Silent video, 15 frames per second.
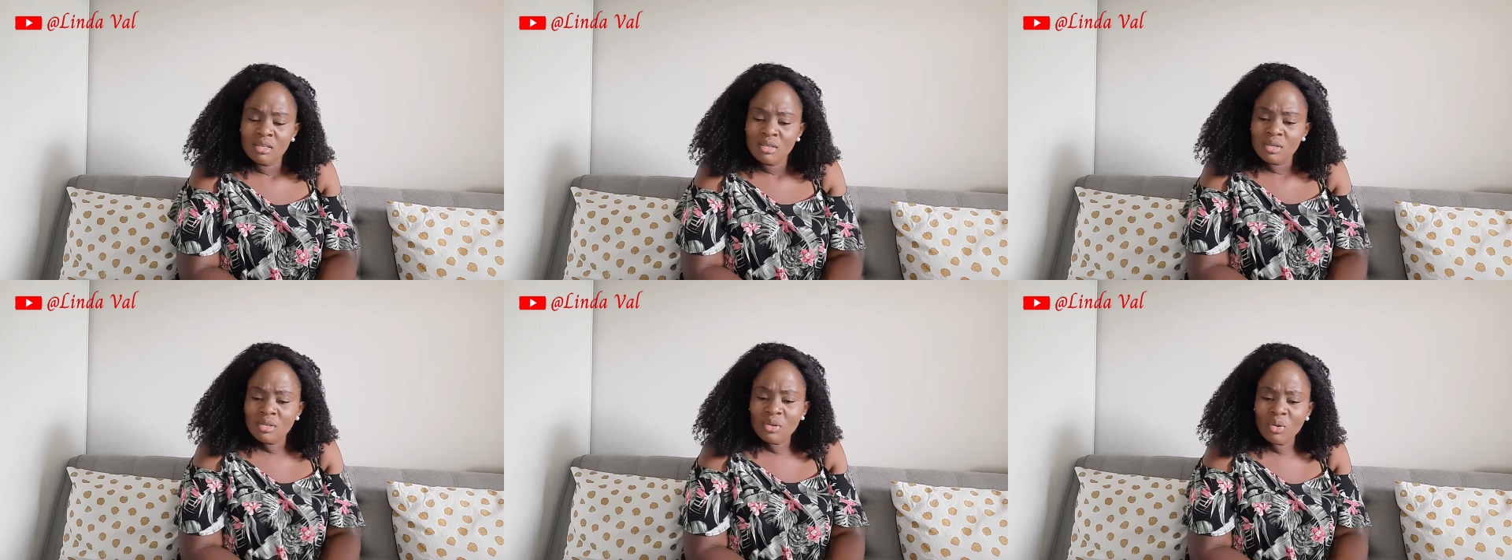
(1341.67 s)

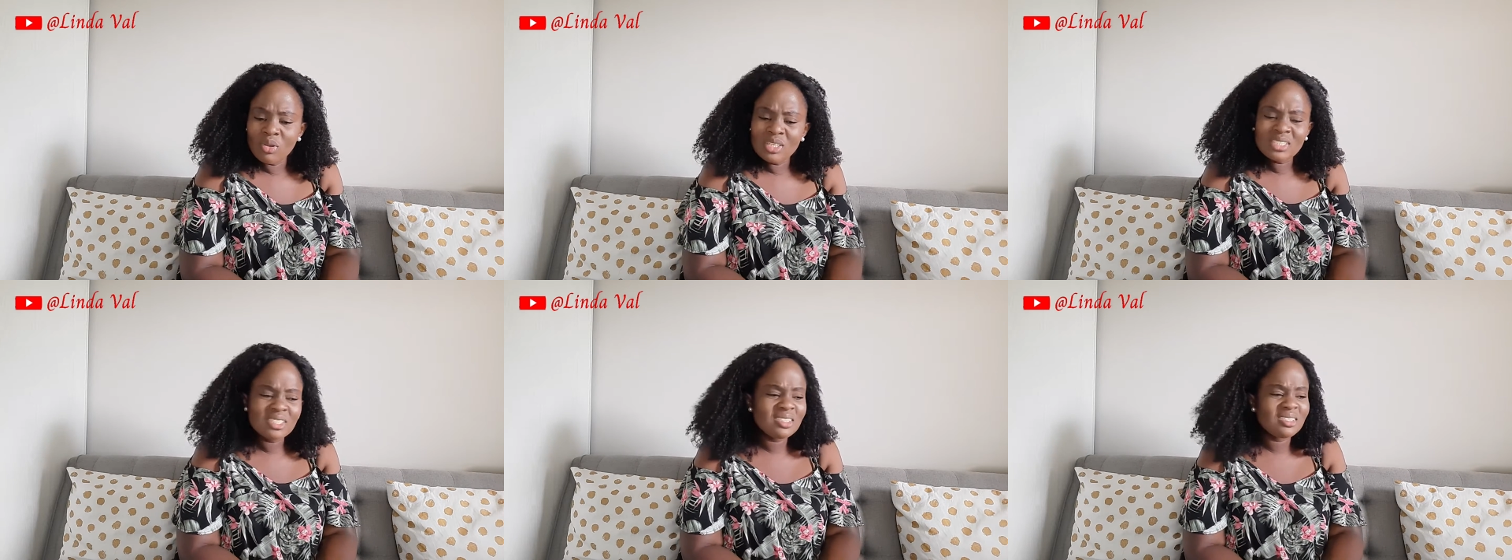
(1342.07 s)
You know,
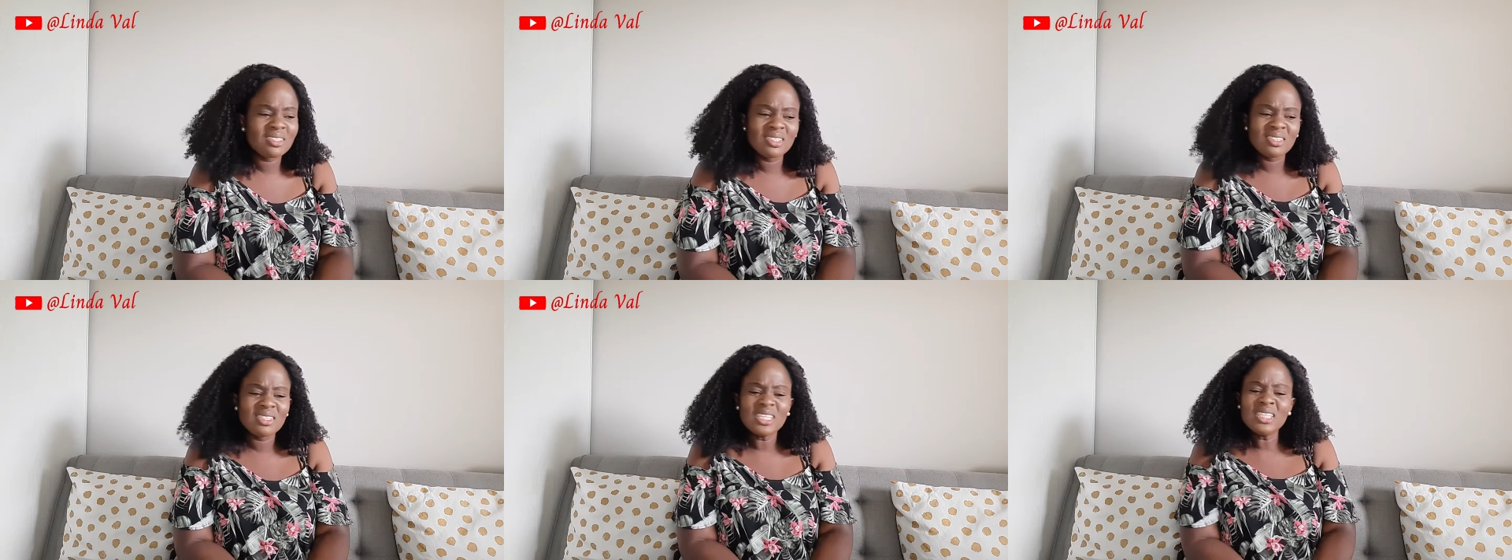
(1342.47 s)
it's just,
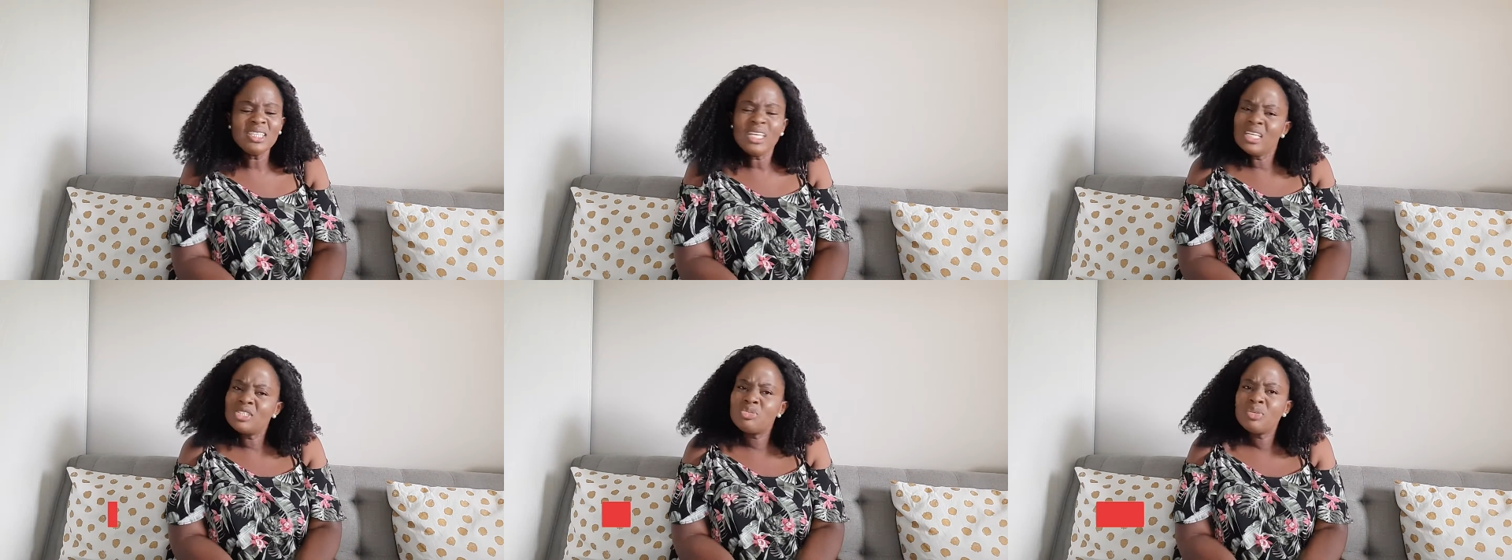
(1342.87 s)

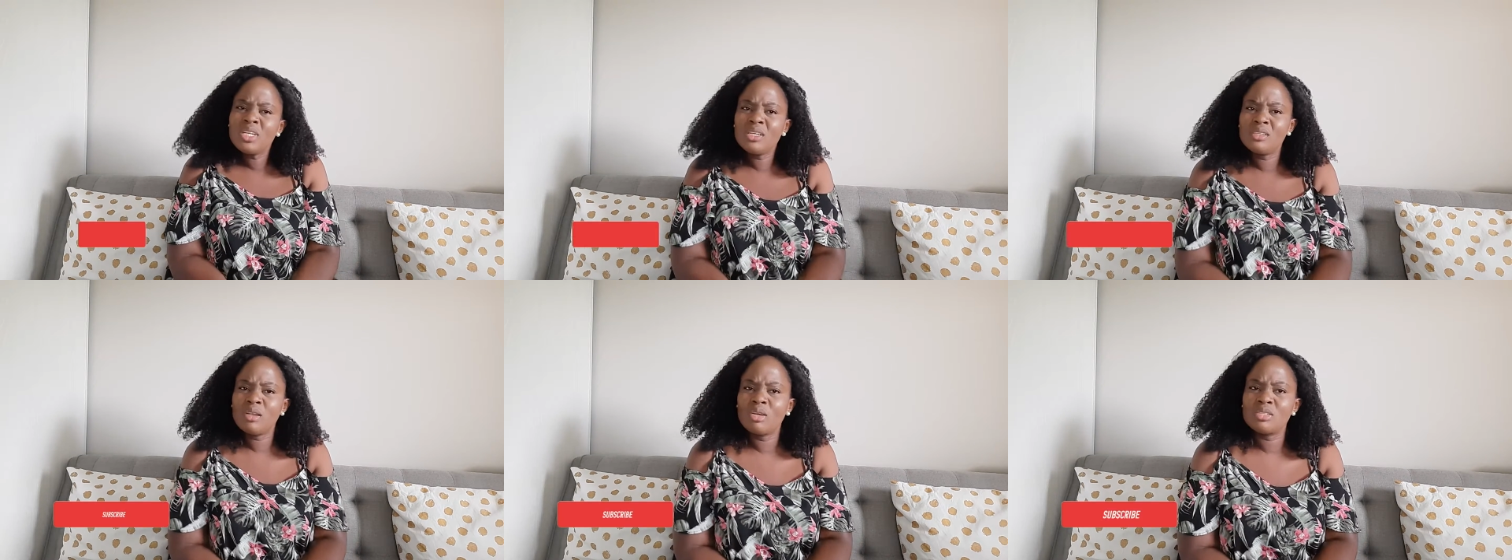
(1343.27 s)
it's really
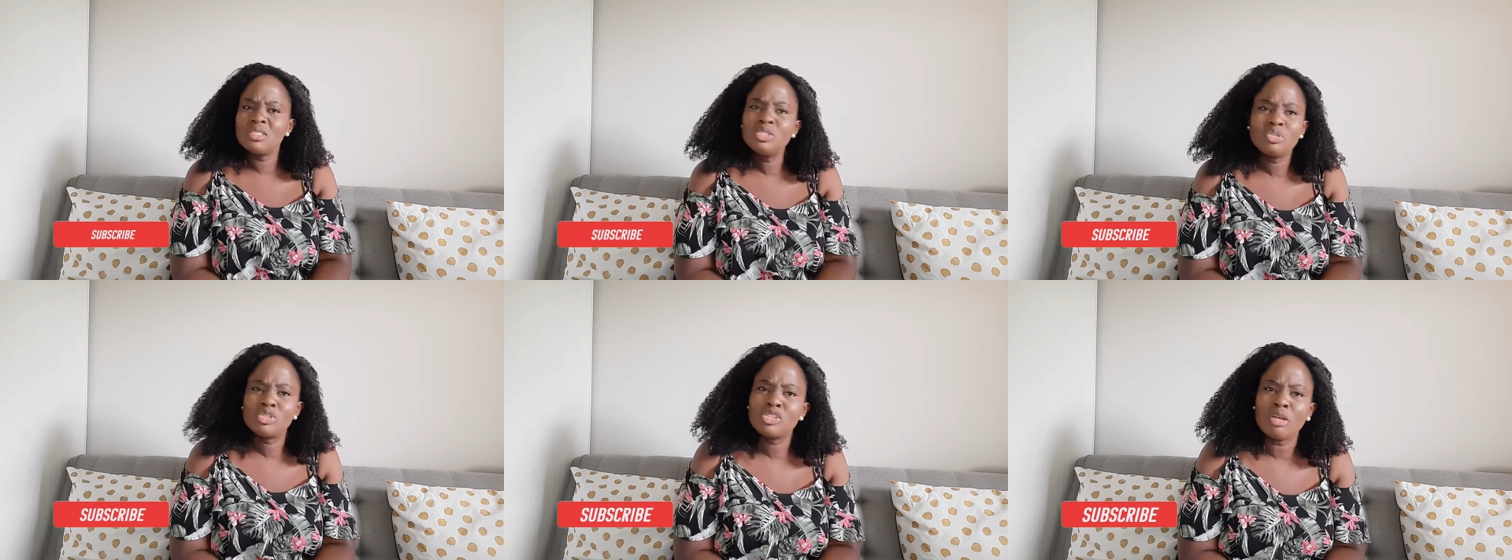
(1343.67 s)
close. You
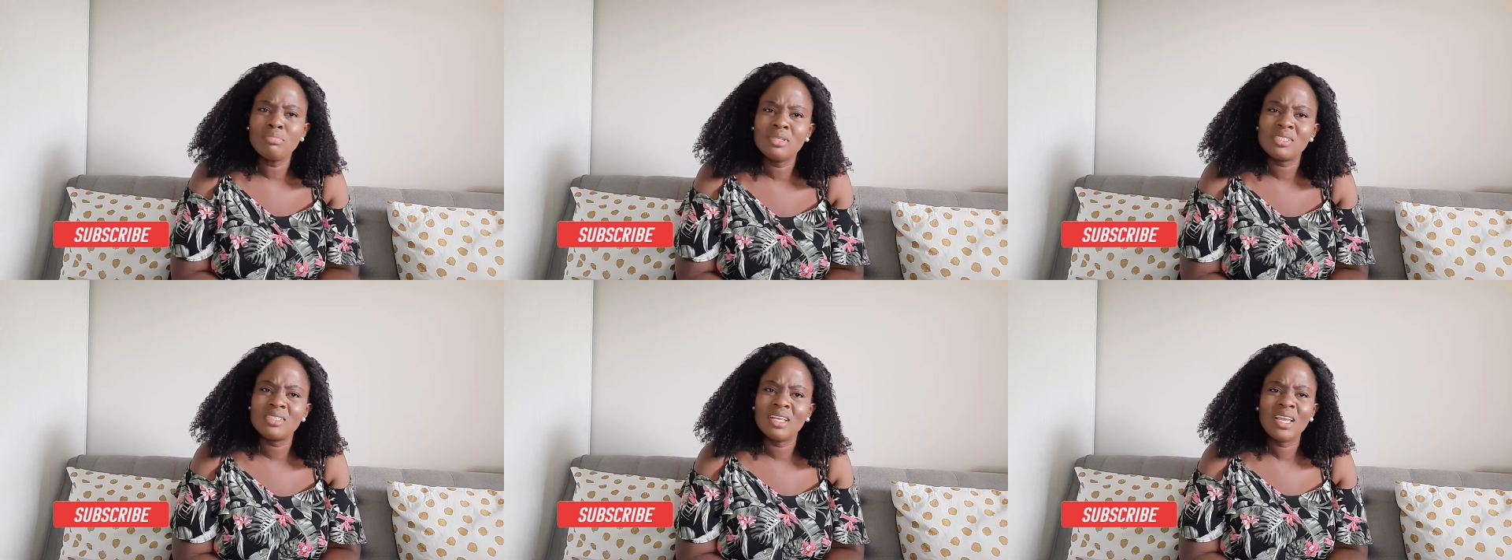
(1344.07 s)
need to stop
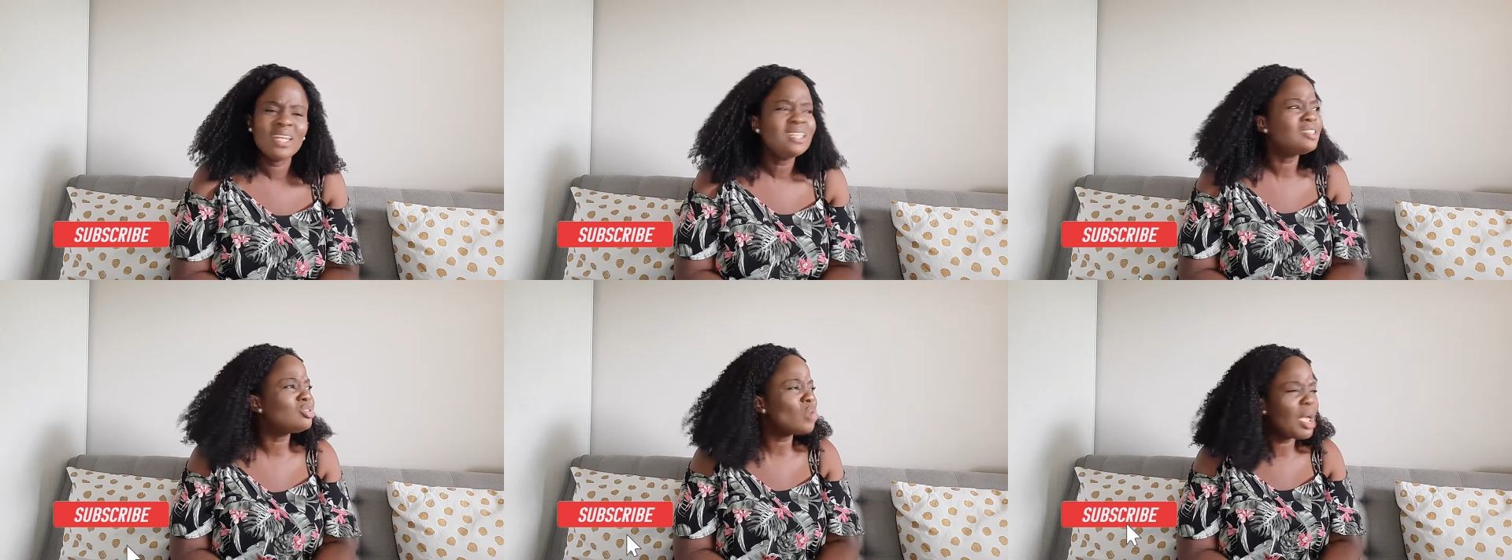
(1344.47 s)
this thing. And
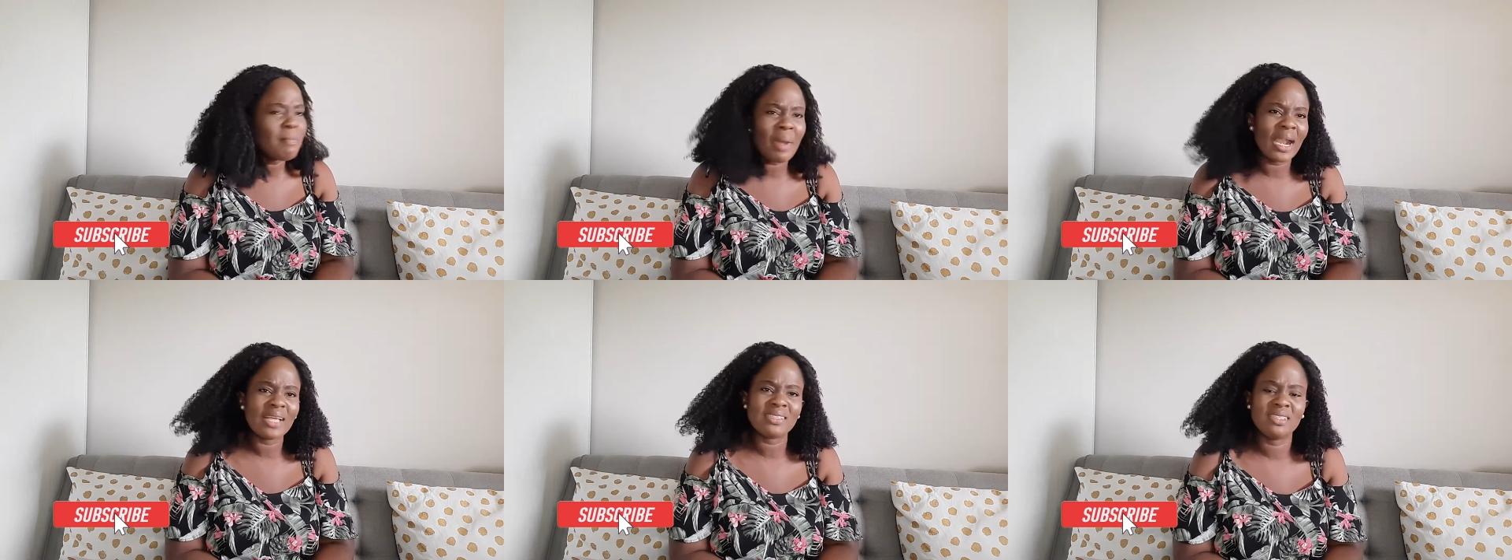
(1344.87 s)
it's so
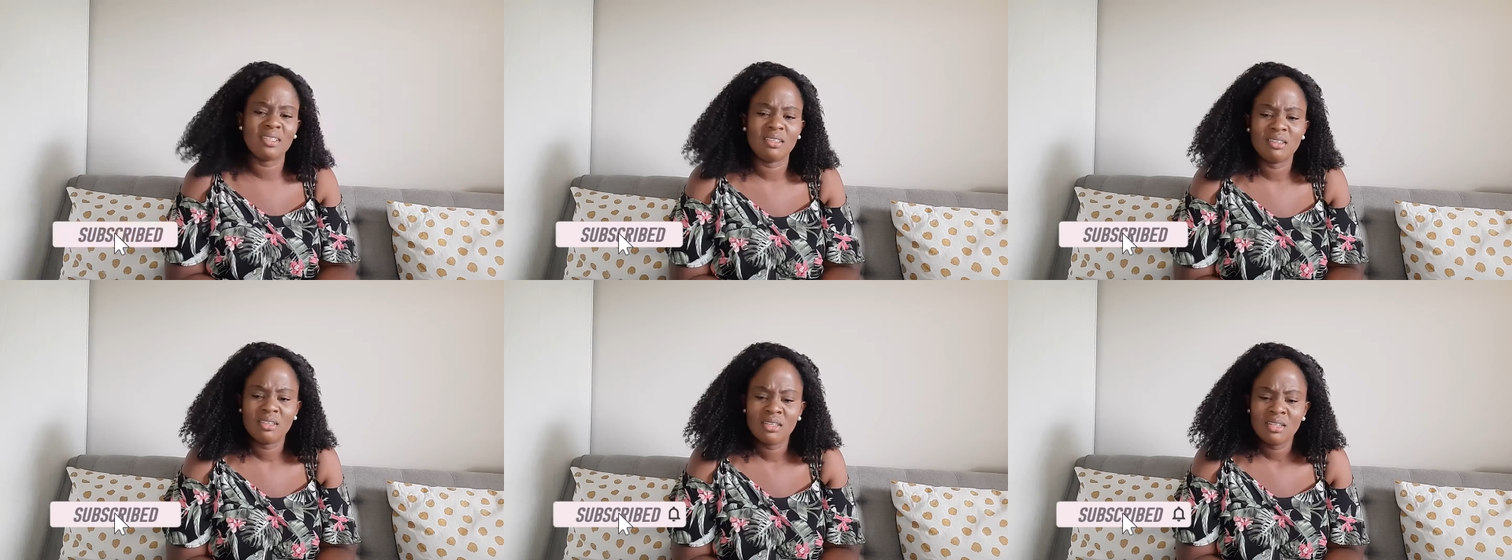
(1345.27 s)
embarrassing.